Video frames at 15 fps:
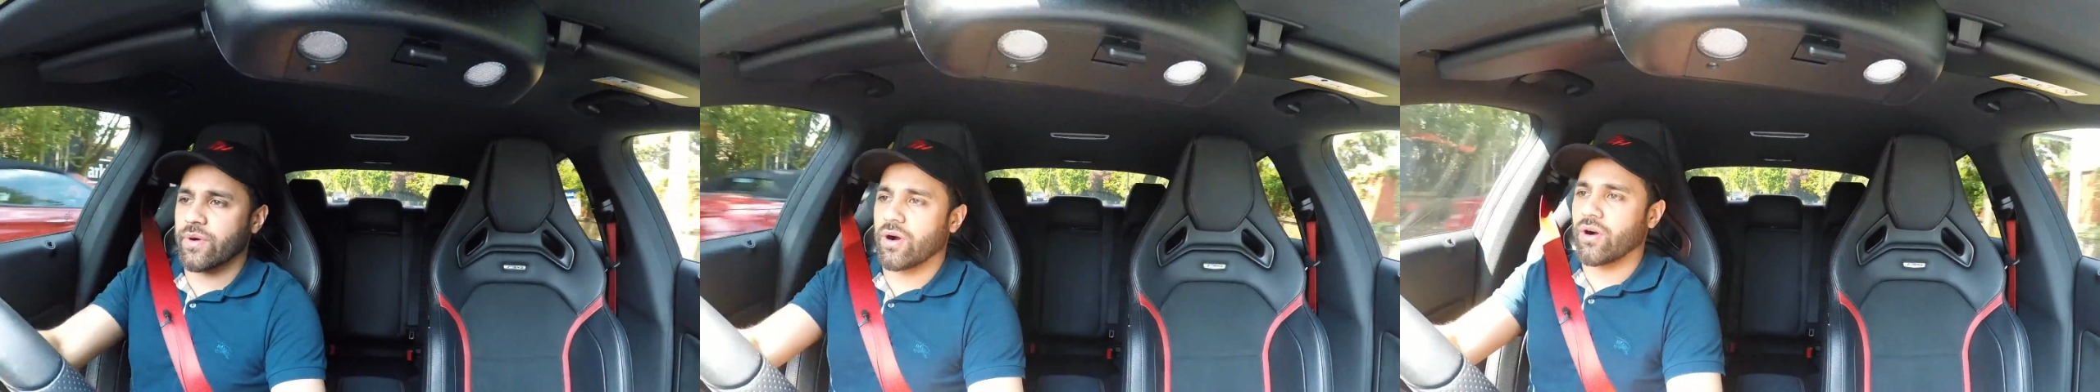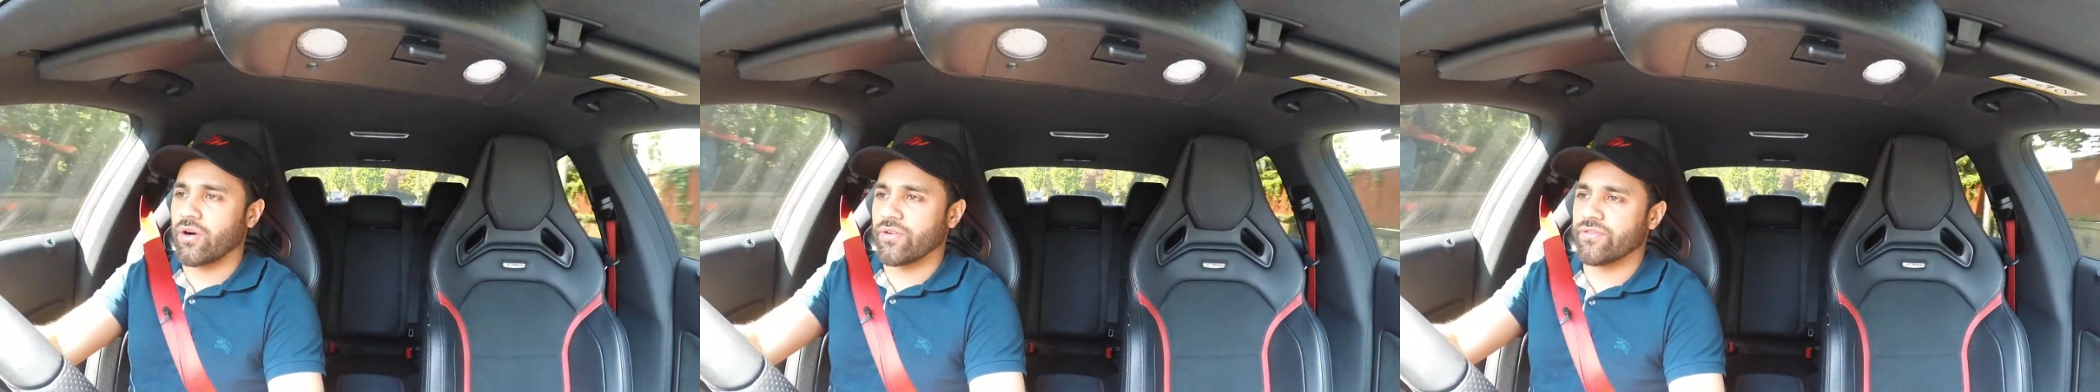
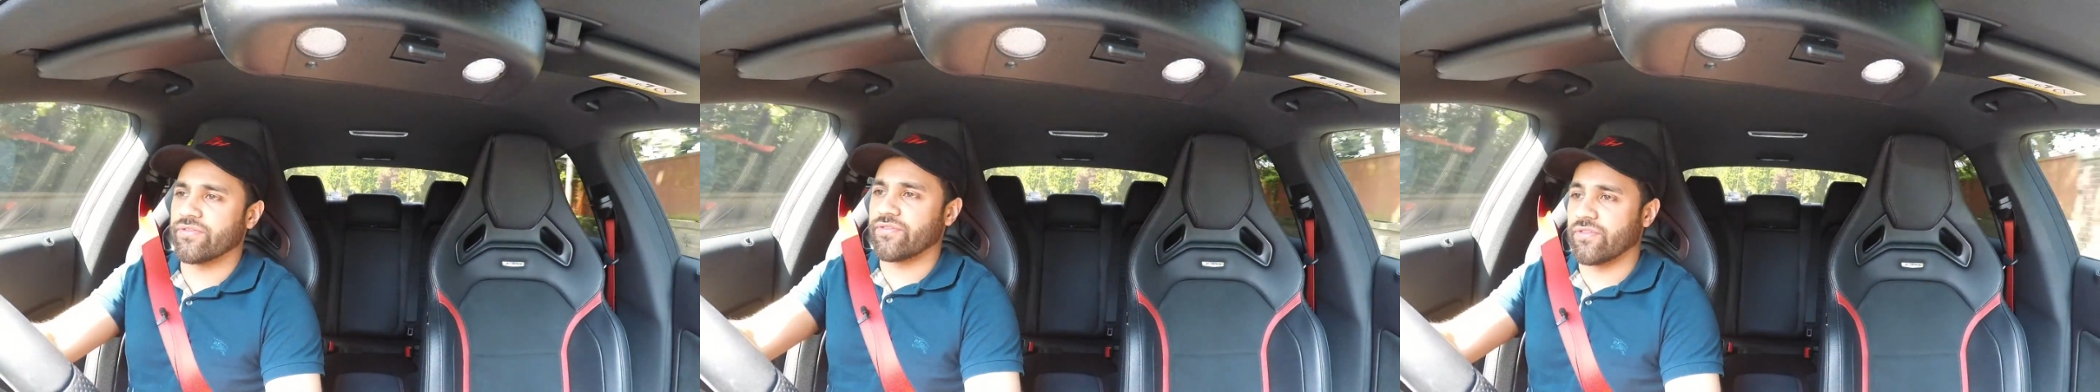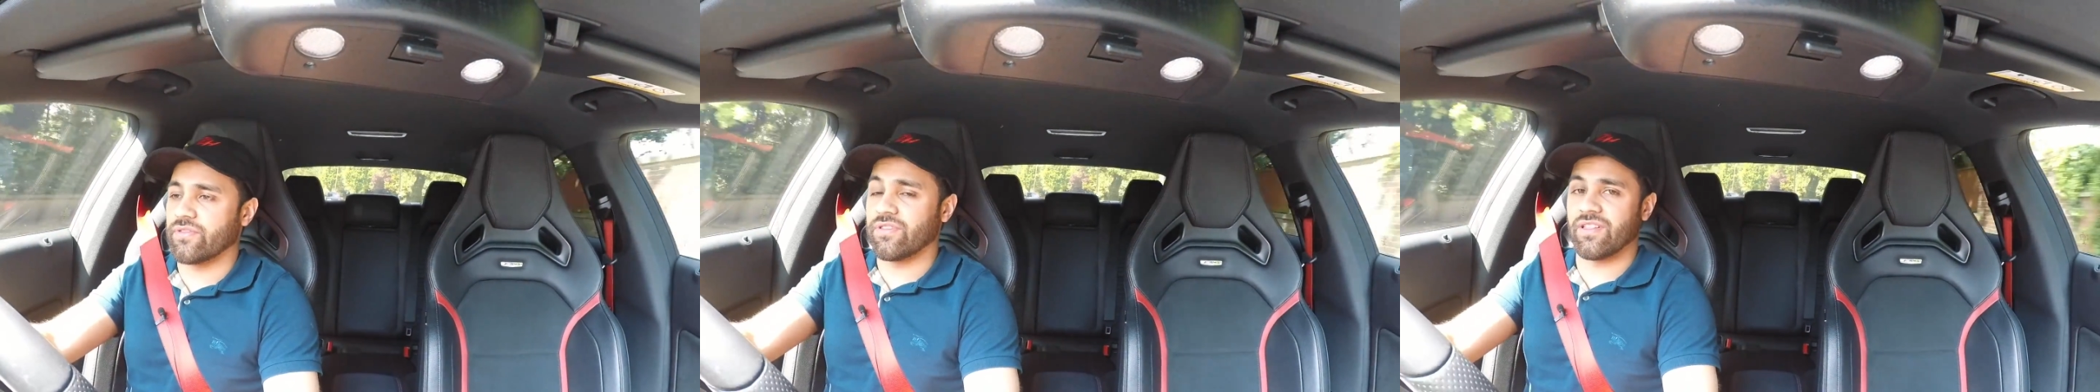
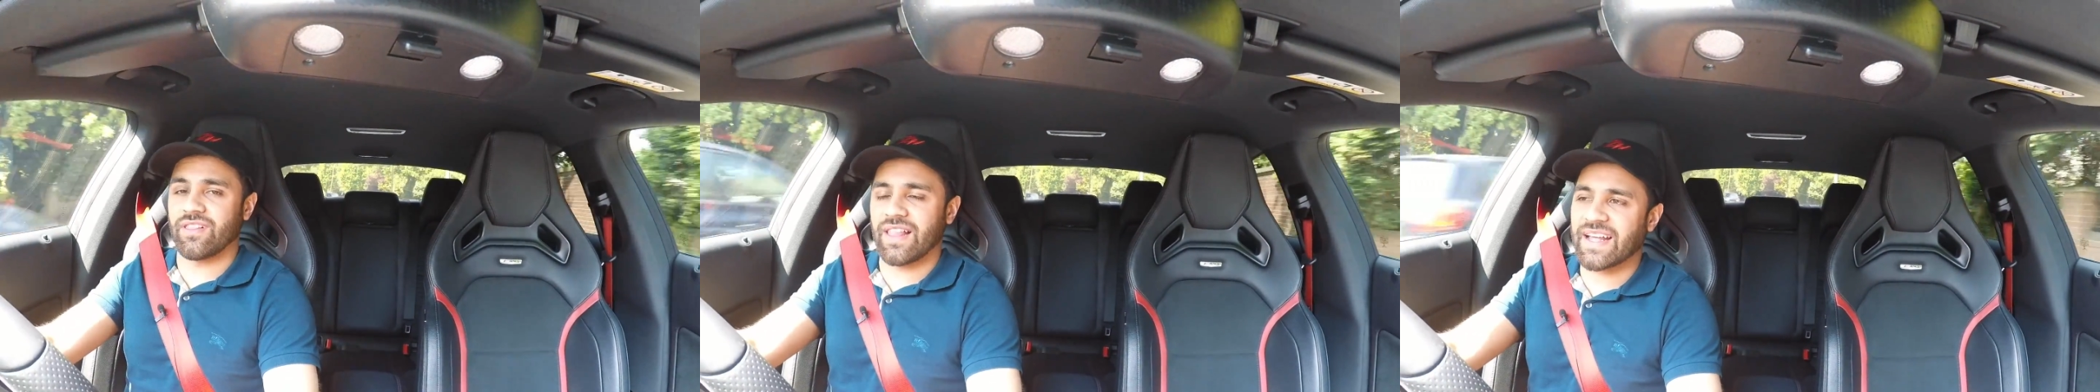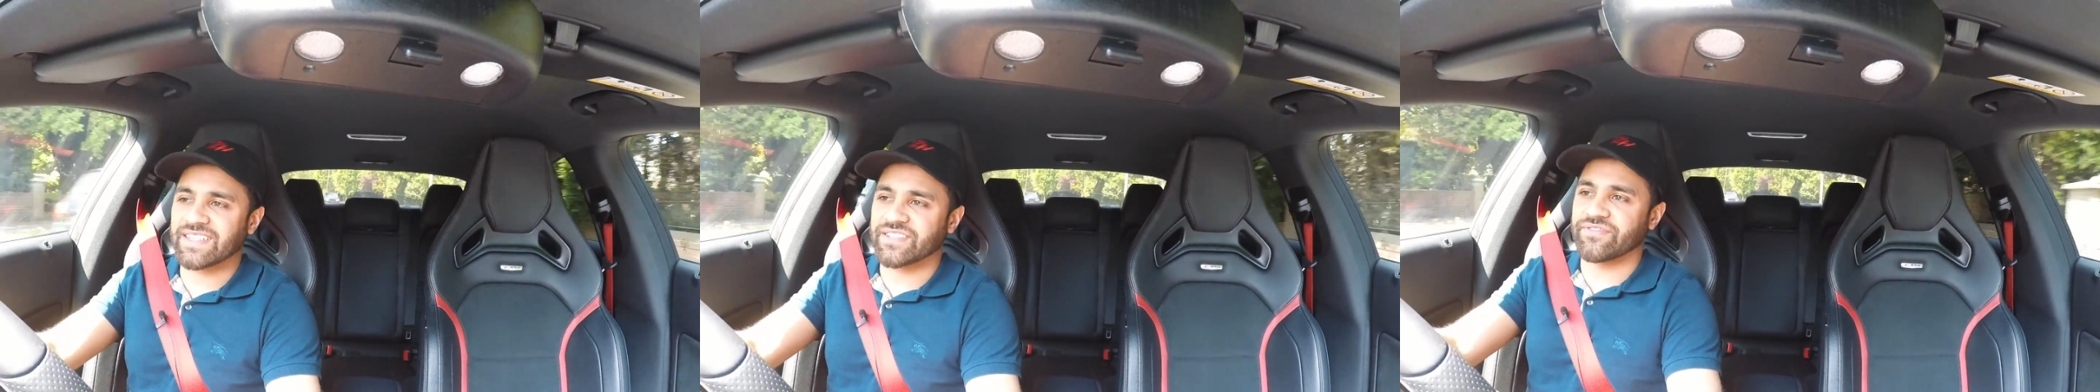of the
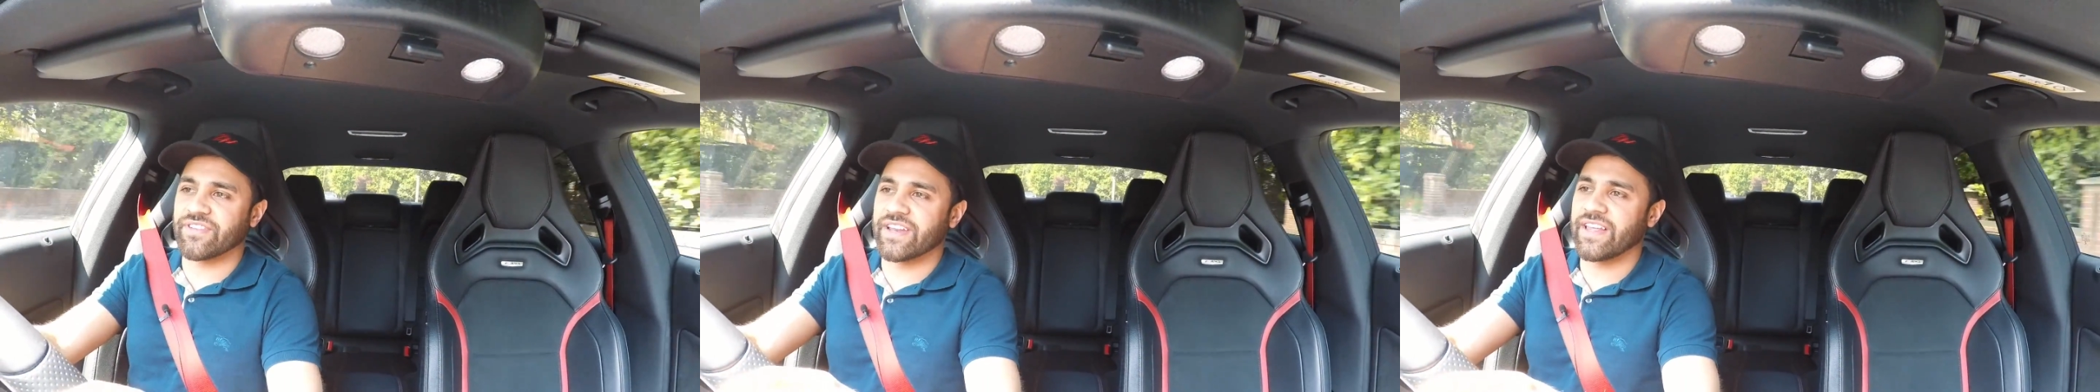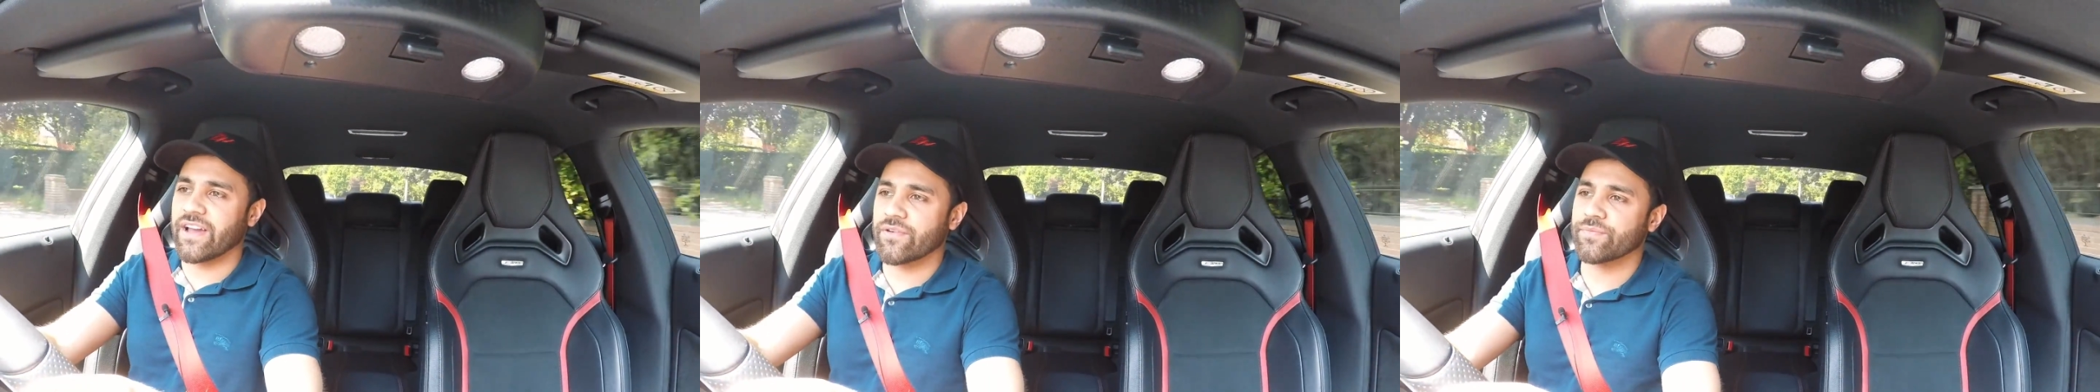last
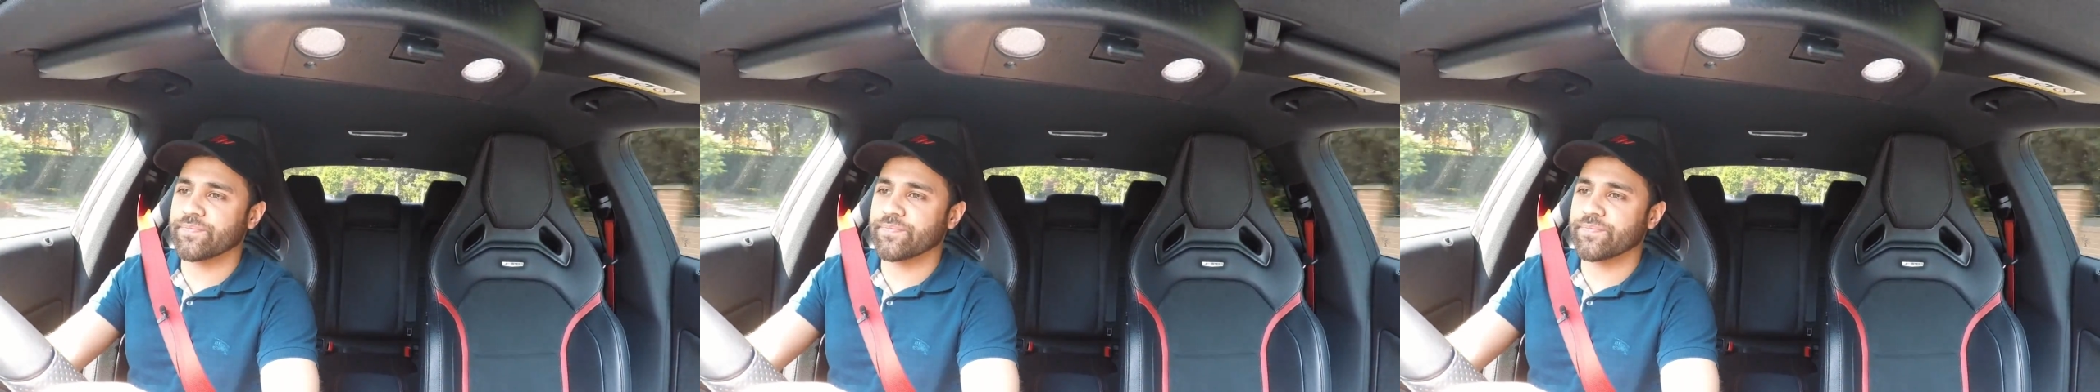video.